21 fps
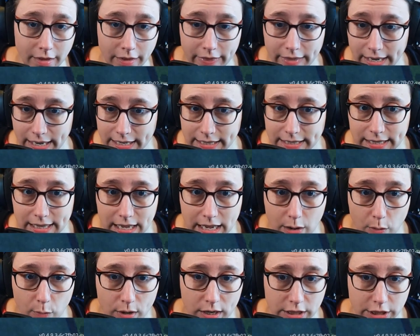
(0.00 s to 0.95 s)
The next thing
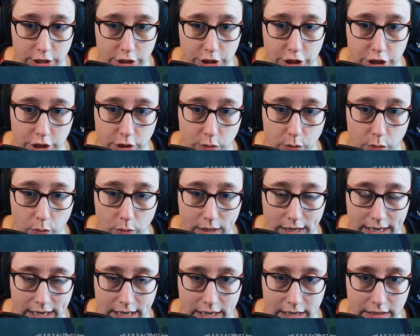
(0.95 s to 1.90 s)
I want to do
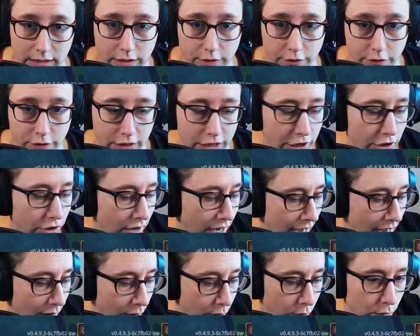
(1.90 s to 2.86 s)
is figure
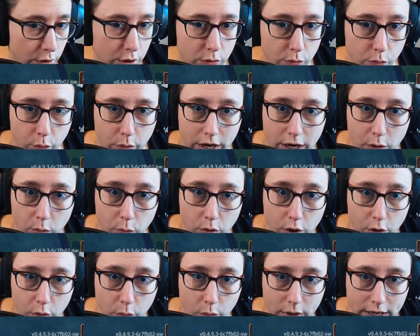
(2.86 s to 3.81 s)
out where
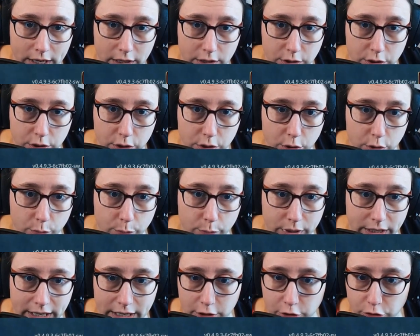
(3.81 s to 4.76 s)
we're going to
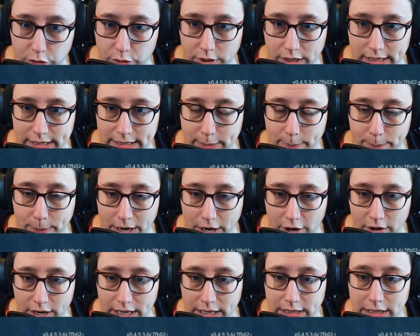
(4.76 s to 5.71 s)
plant trees and
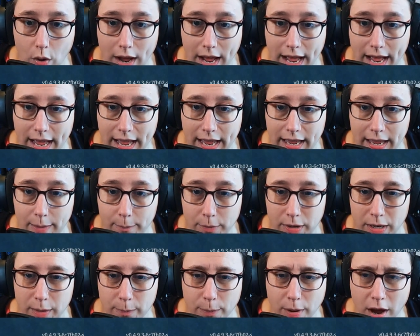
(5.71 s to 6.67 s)
berries. I am
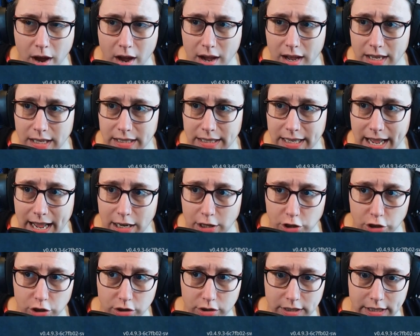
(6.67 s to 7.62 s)
going to pause
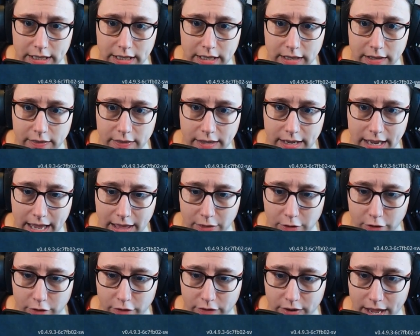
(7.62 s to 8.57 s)
actually the
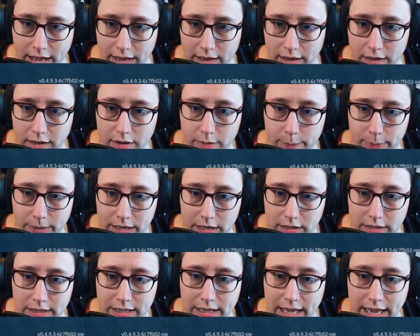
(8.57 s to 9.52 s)
gatherer flag
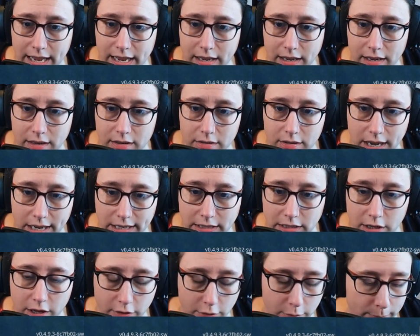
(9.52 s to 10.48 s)
because they
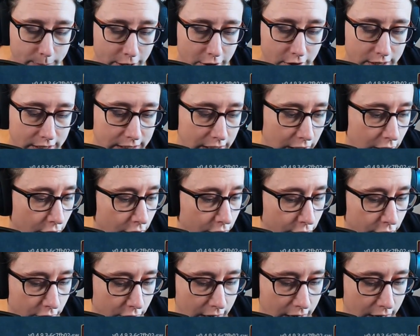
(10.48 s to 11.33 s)
collected all the berries here for